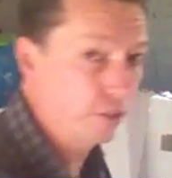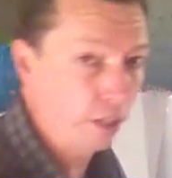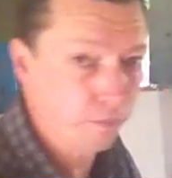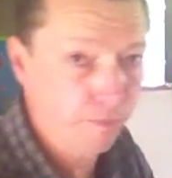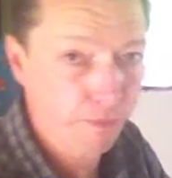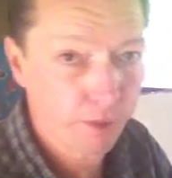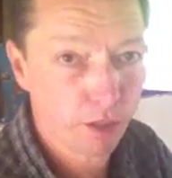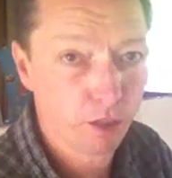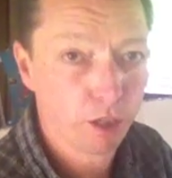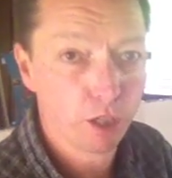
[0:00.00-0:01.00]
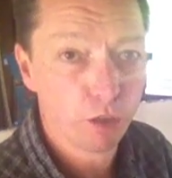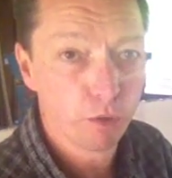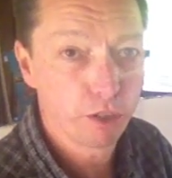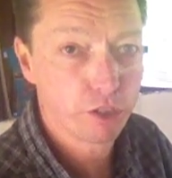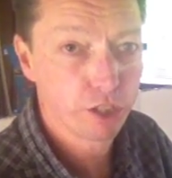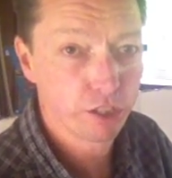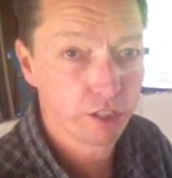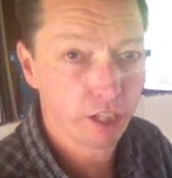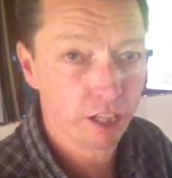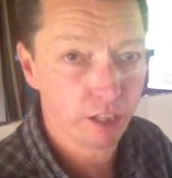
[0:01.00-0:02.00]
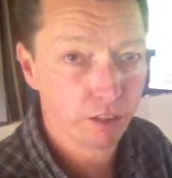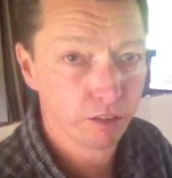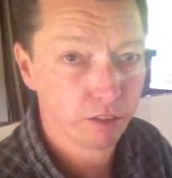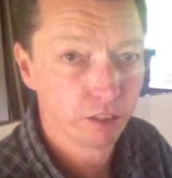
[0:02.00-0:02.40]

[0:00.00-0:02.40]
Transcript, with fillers: top, which is now